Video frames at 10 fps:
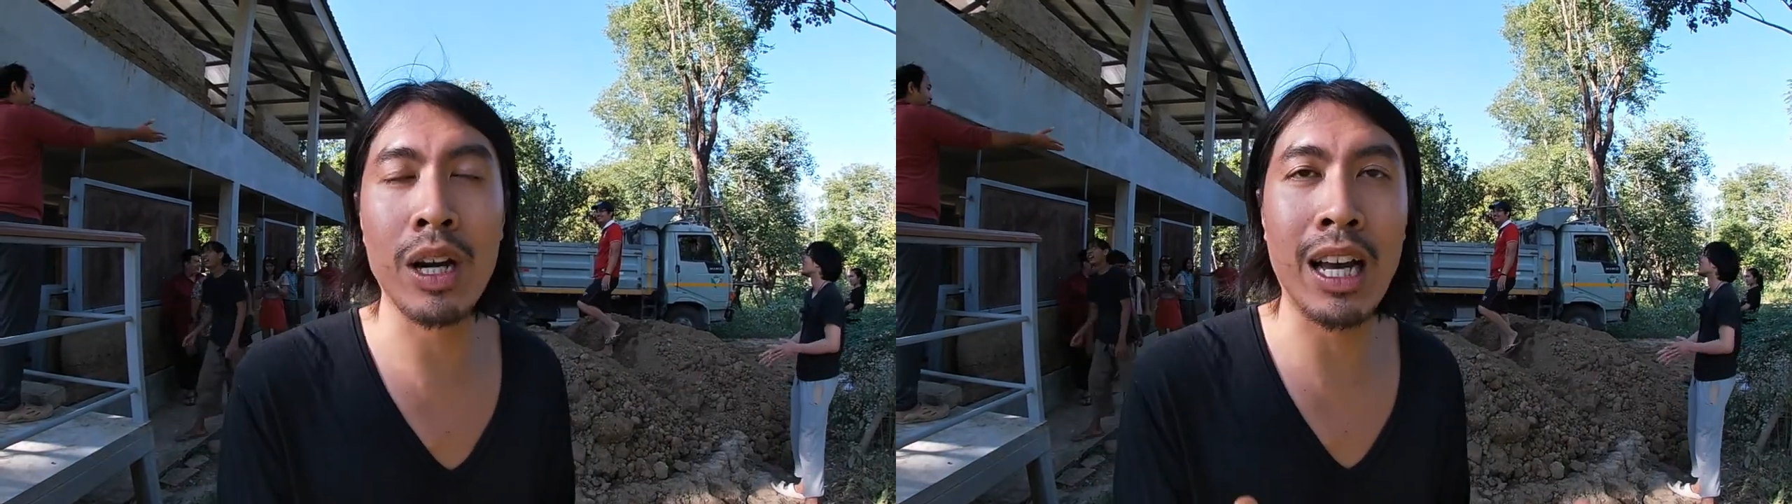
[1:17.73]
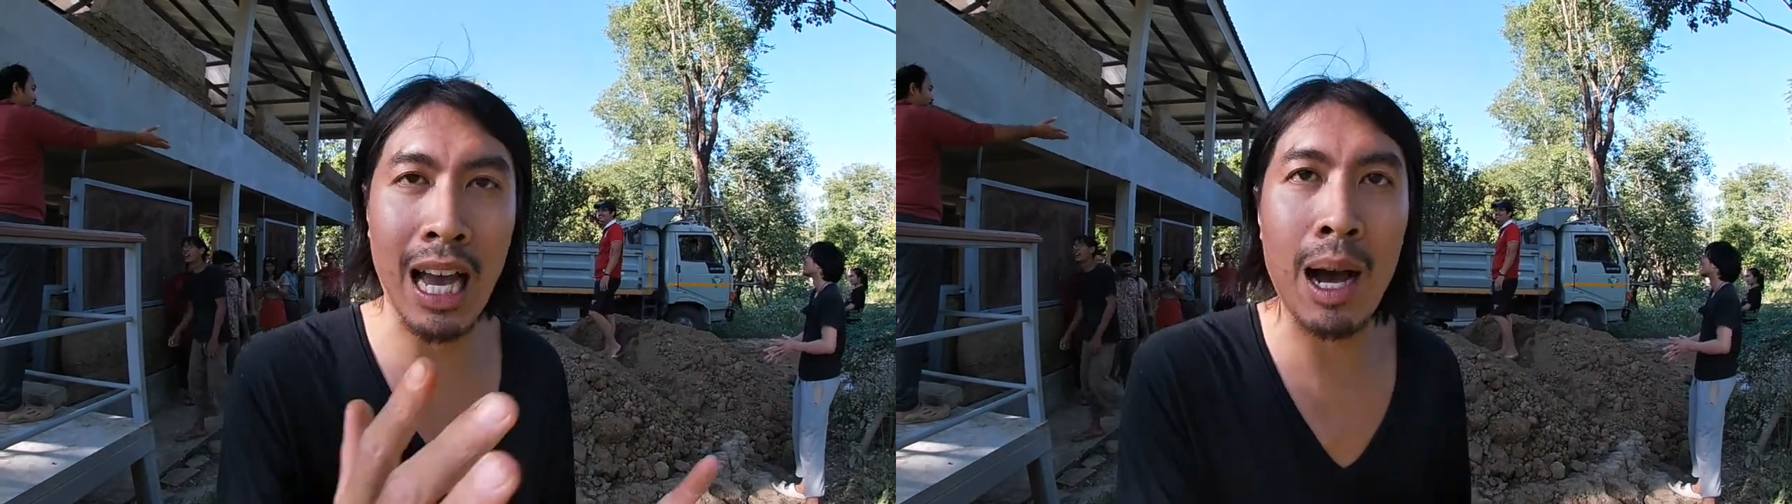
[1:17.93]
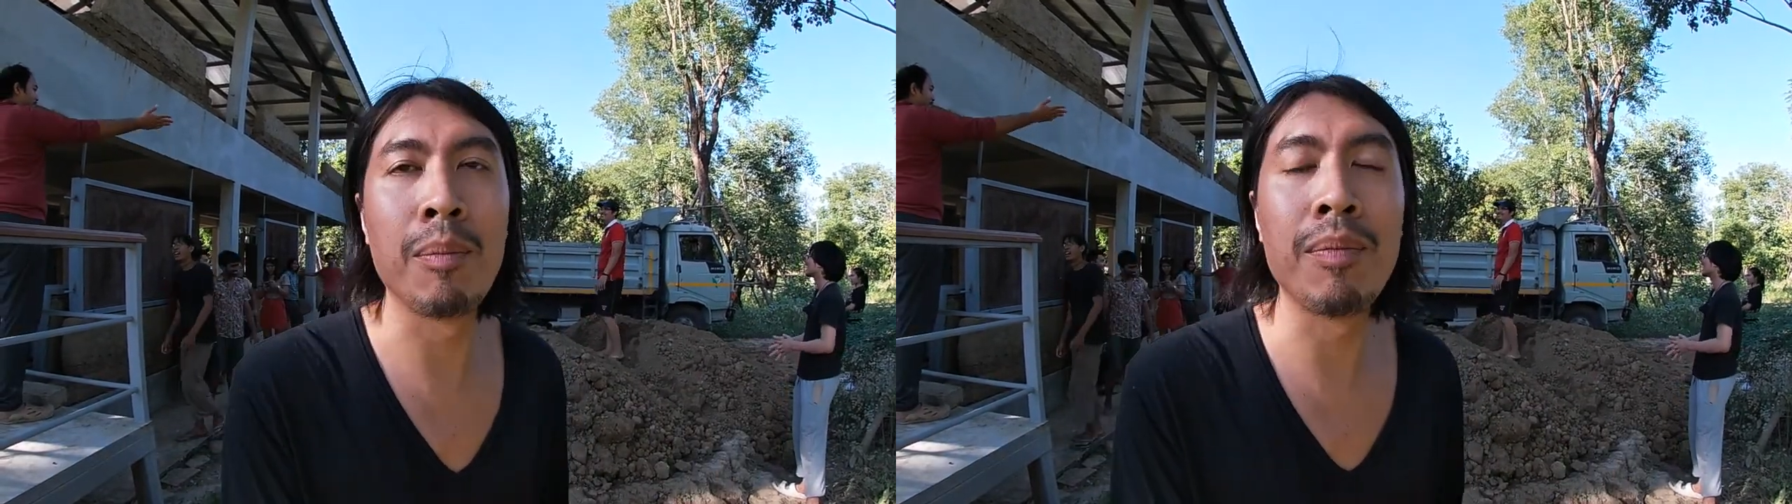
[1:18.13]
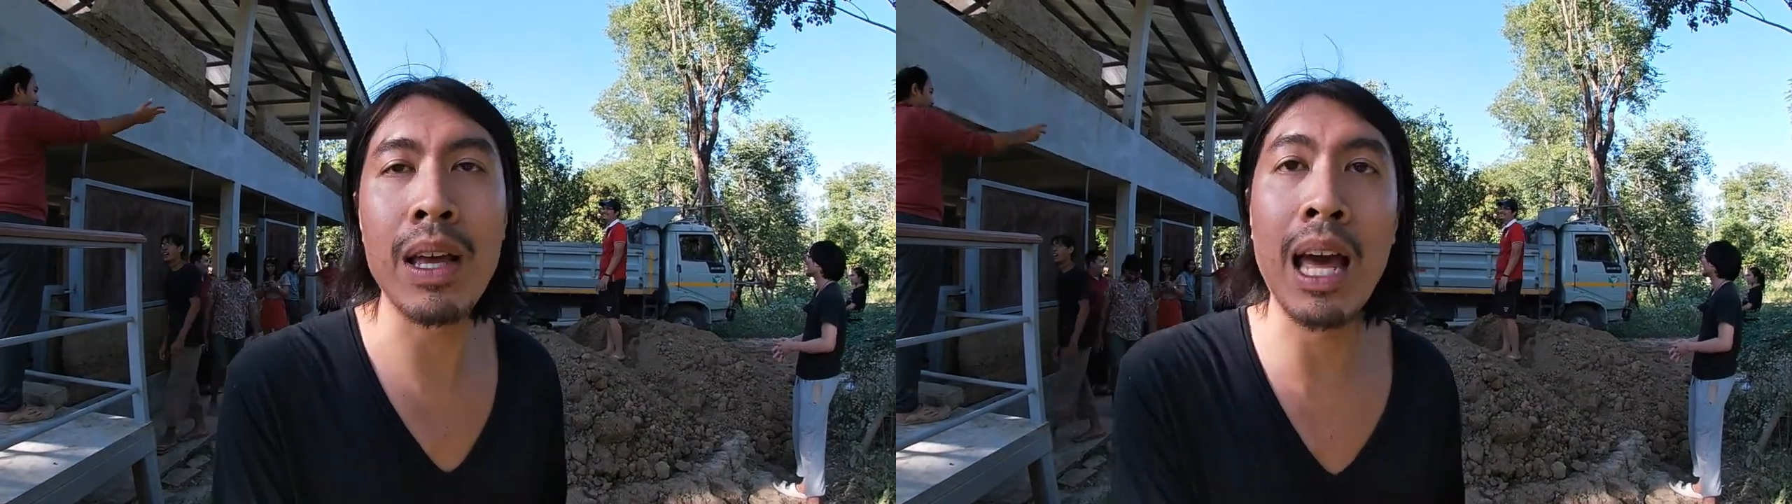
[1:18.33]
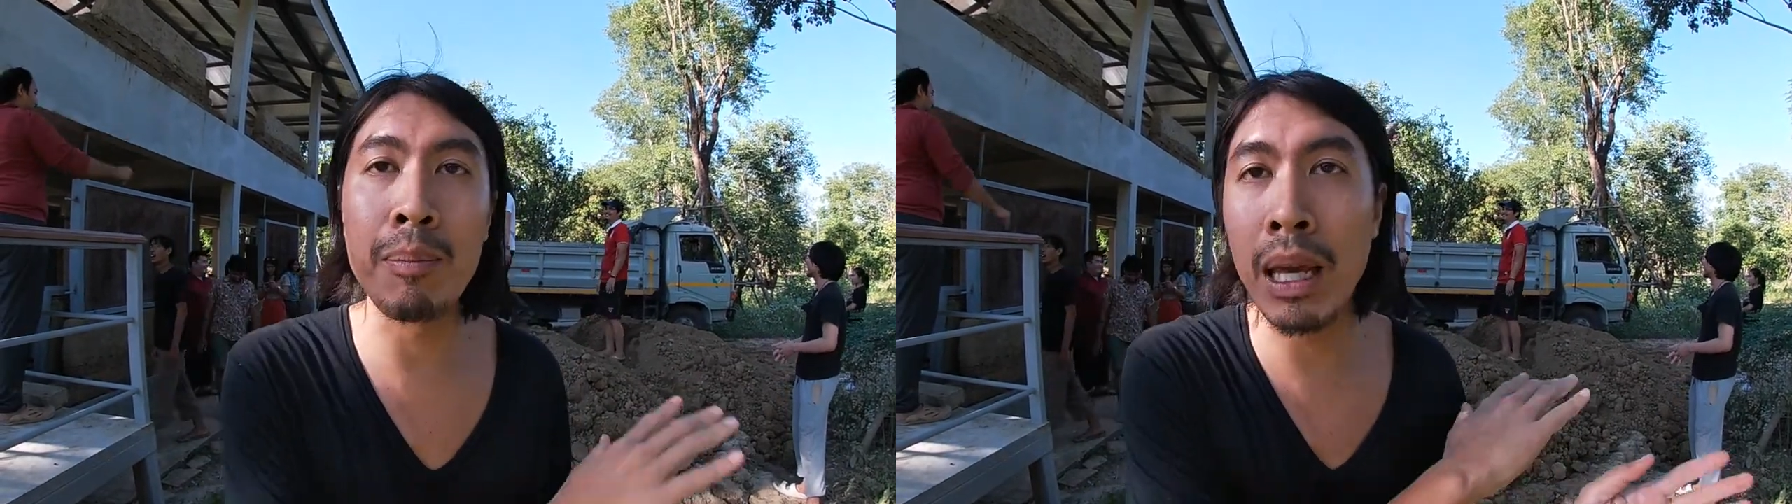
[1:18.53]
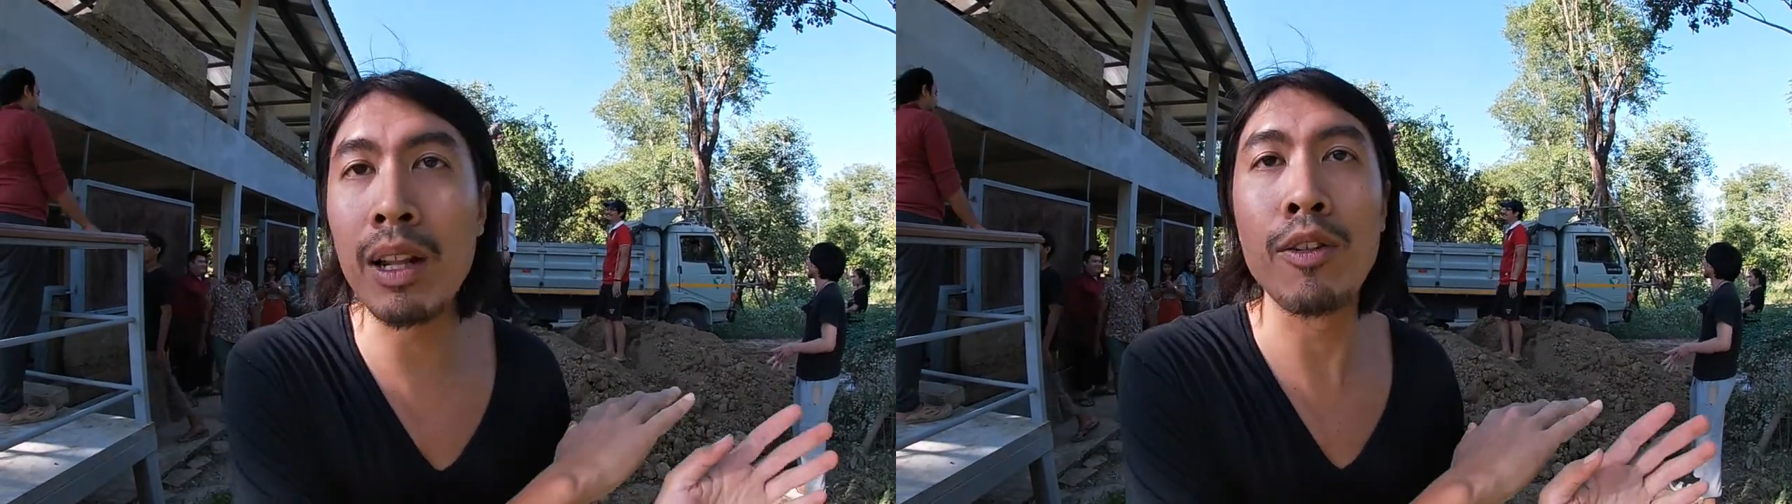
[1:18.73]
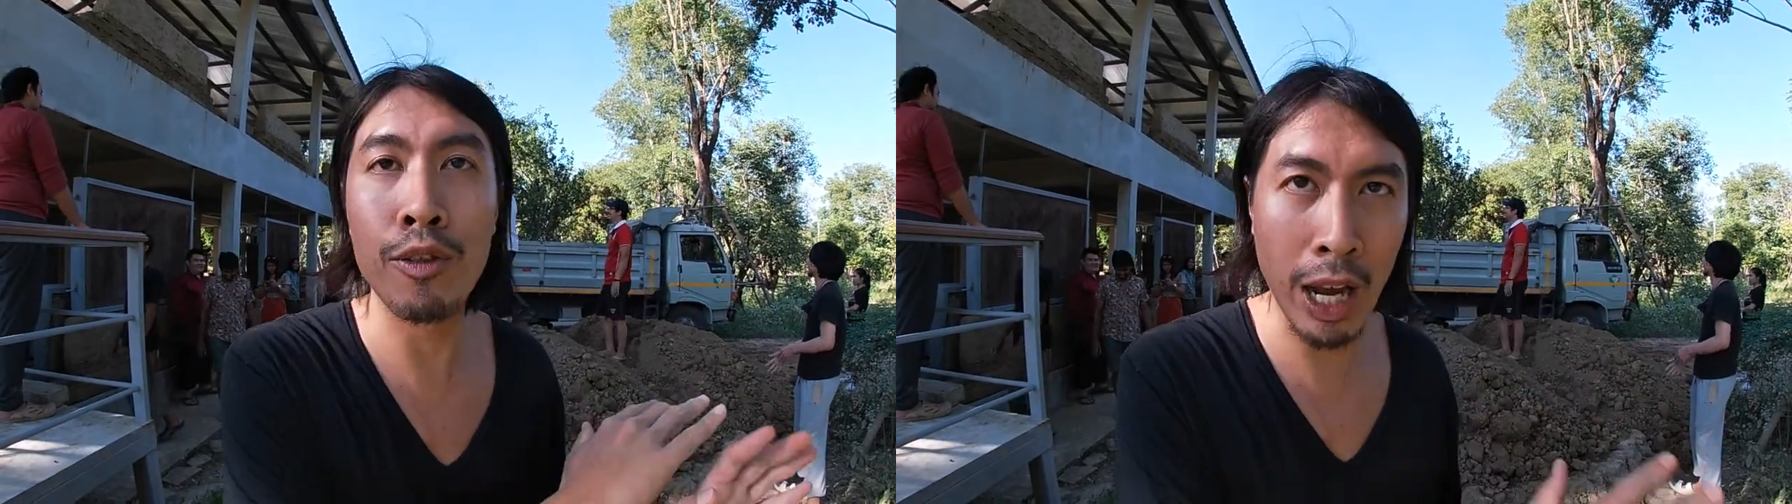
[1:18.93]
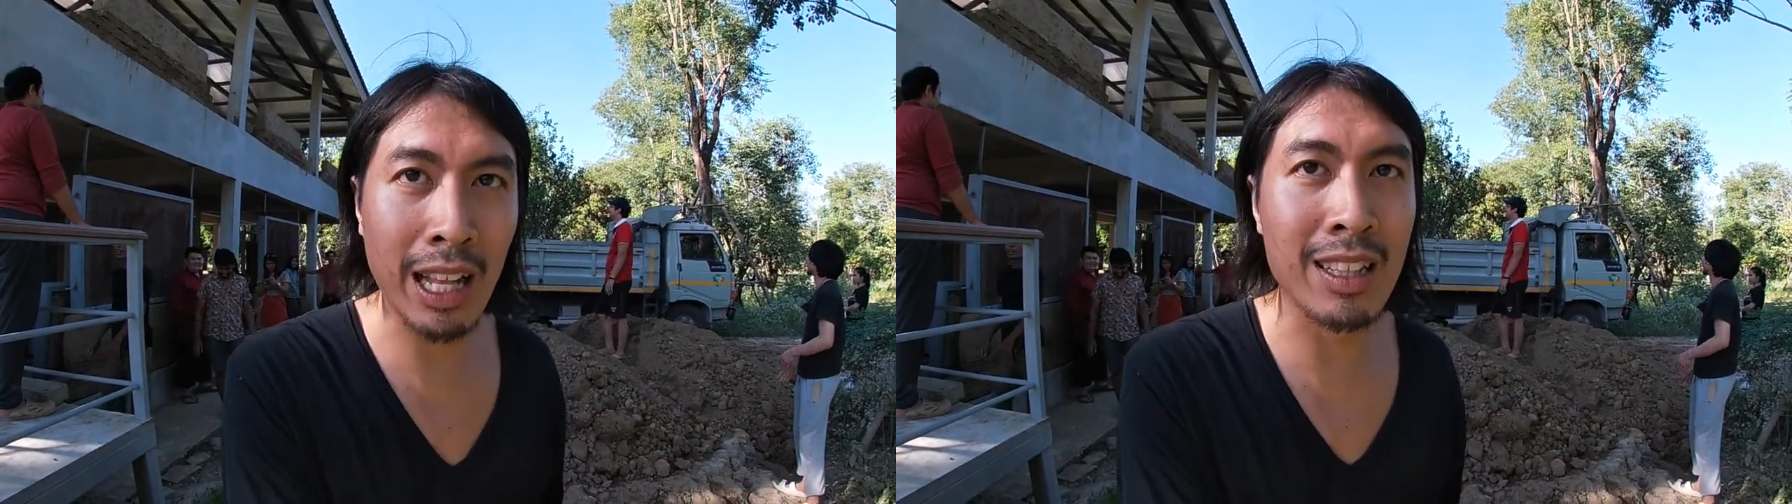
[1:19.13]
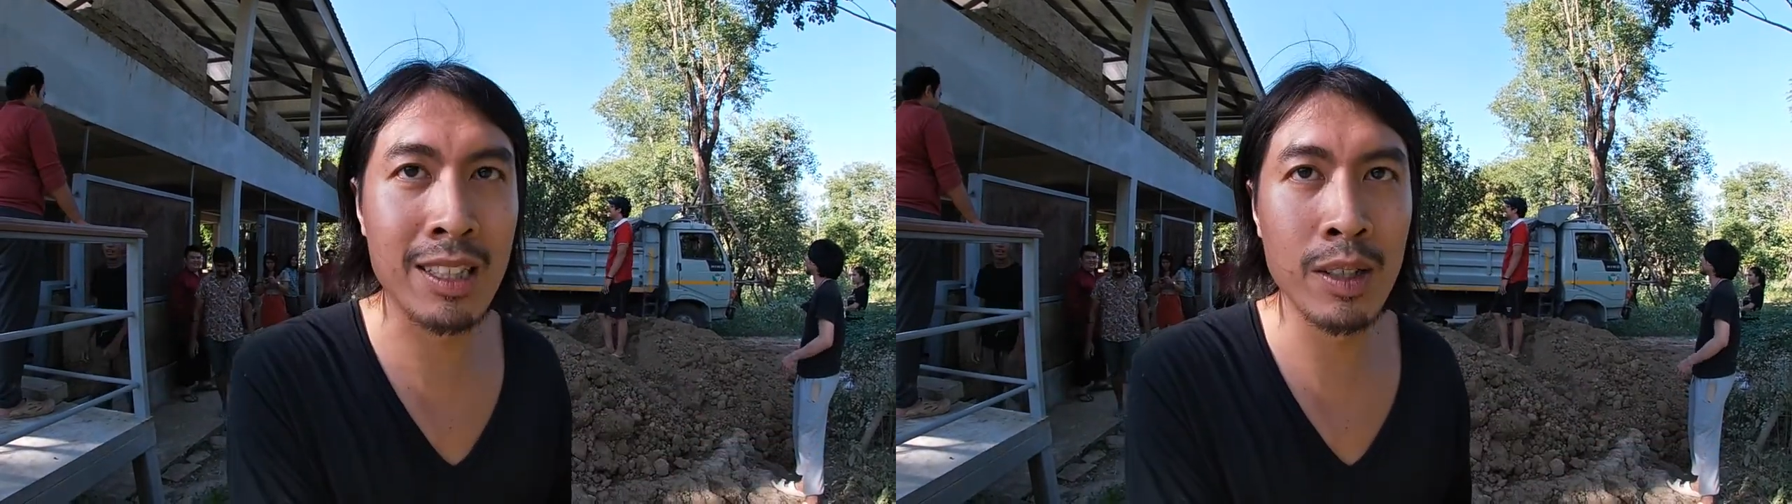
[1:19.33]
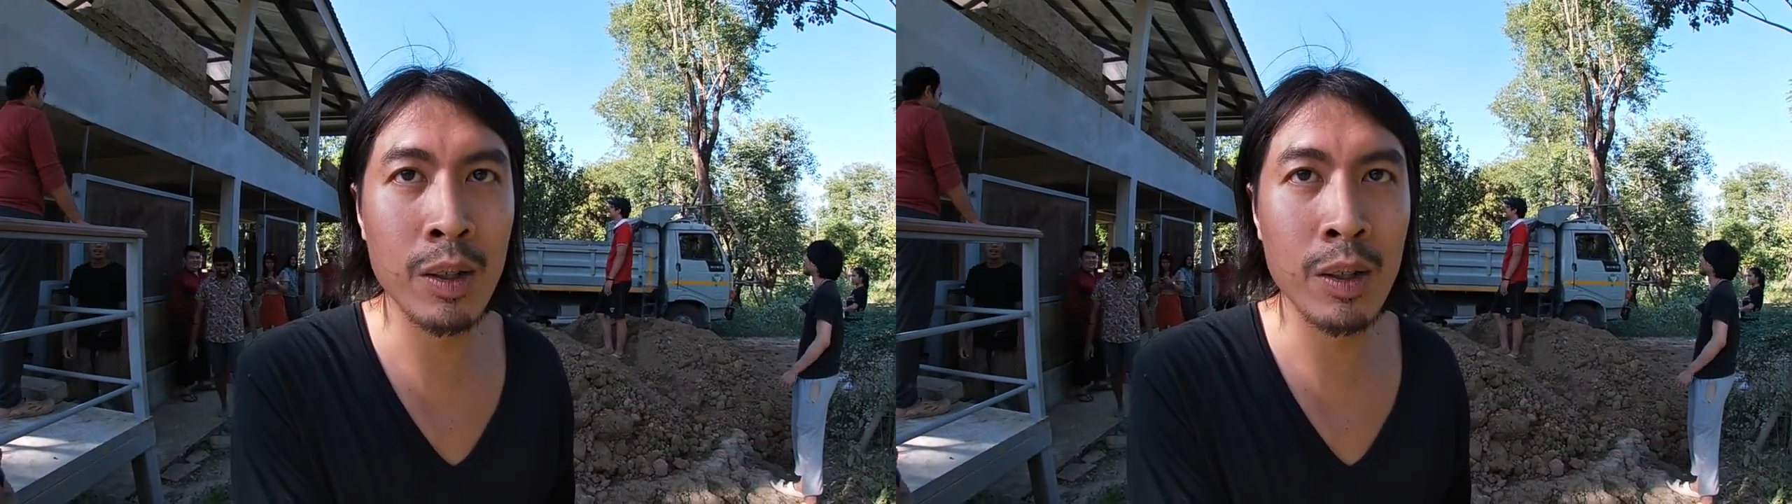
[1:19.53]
come and meet friends.